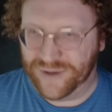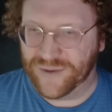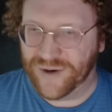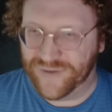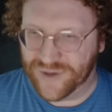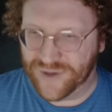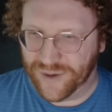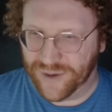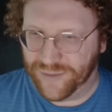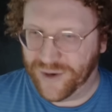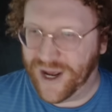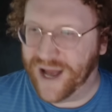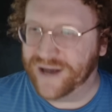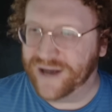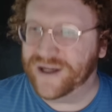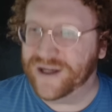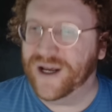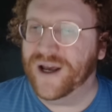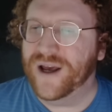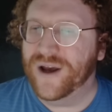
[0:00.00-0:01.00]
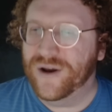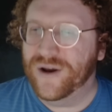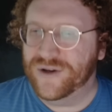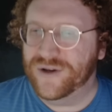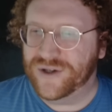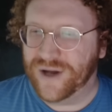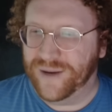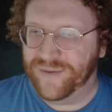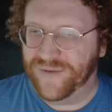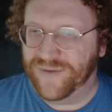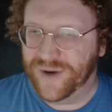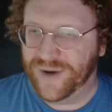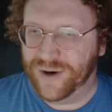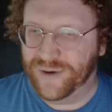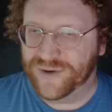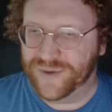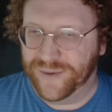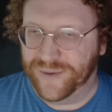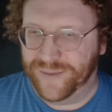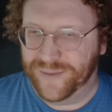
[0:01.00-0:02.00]
JavaScript, React. Striped vendor
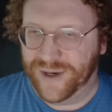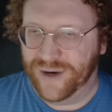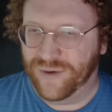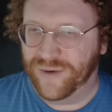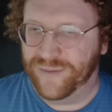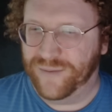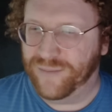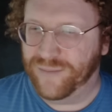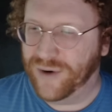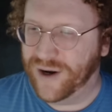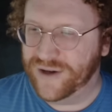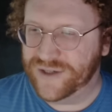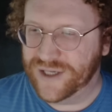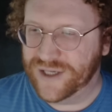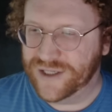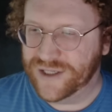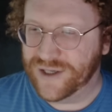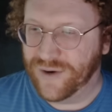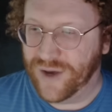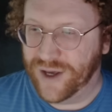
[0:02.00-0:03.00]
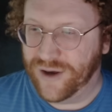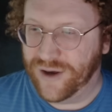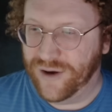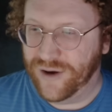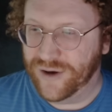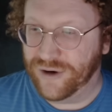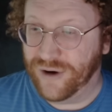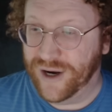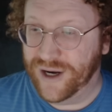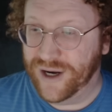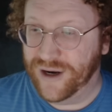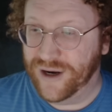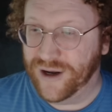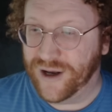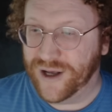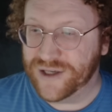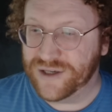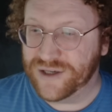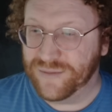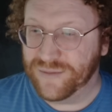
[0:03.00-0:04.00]
manual process. Okay, good. Created a
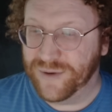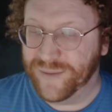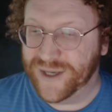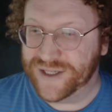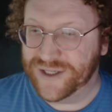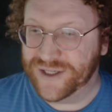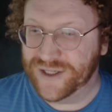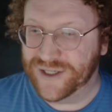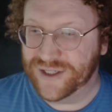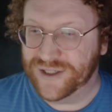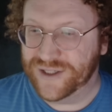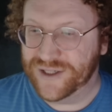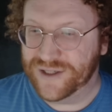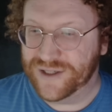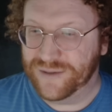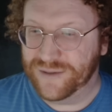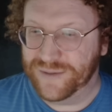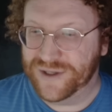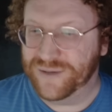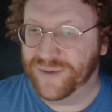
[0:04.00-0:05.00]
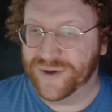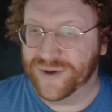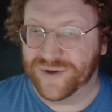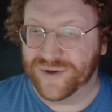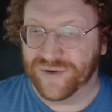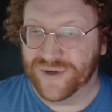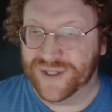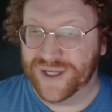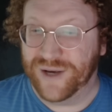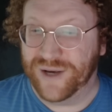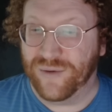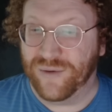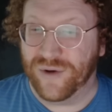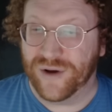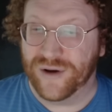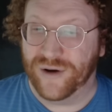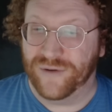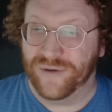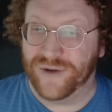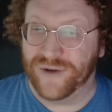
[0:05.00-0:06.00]
customer messaging system using
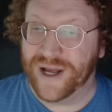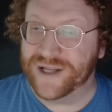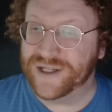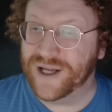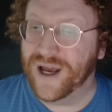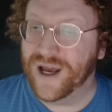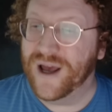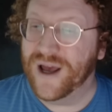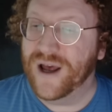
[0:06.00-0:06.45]
PostgreSQL, Go REST.